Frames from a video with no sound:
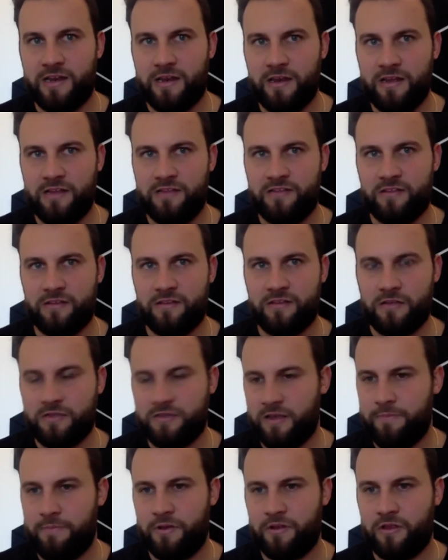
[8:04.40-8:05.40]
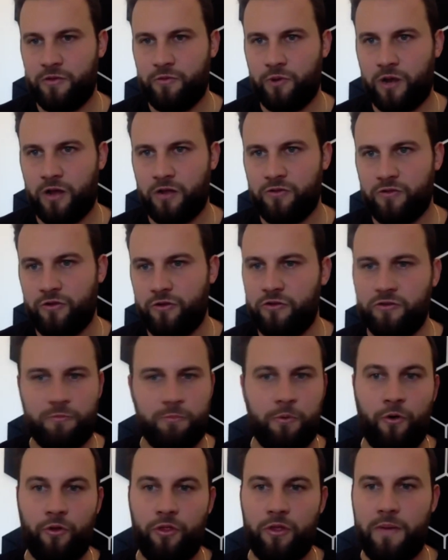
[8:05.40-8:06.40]
and instantly, typically what I'll do is
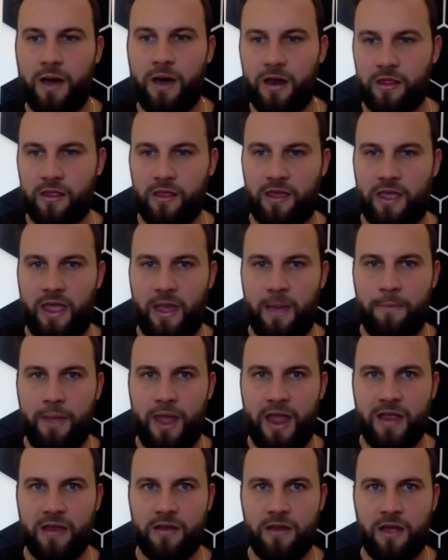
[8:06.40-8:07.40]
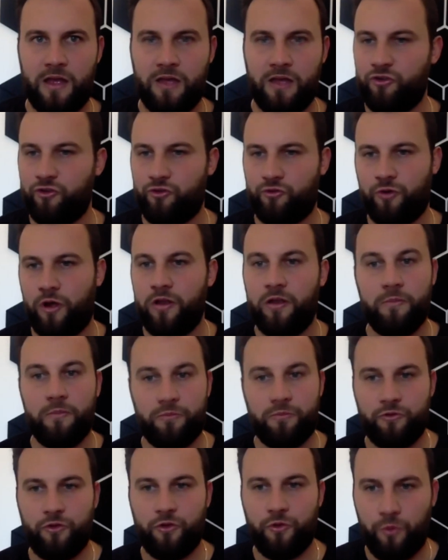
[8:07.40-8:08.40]
pull them out of the campaign and just run them
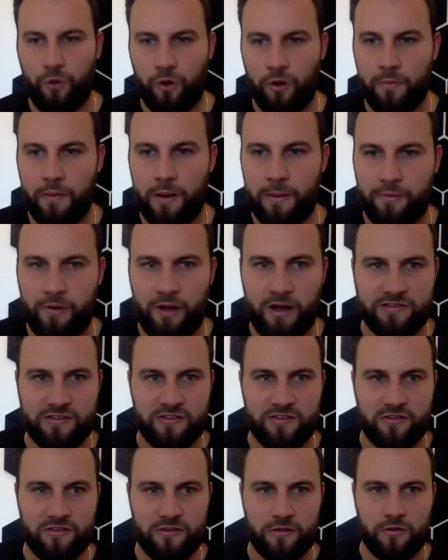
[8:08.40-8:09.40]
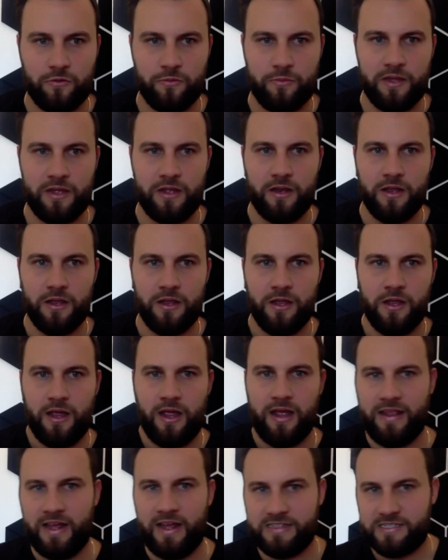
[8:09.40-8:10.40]
through the warm up process a little bit.
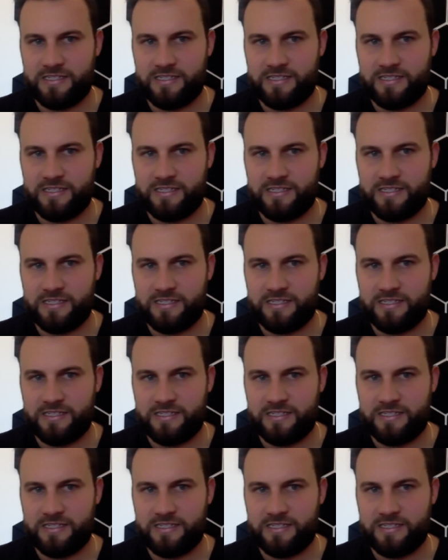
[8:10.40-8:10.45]
And that's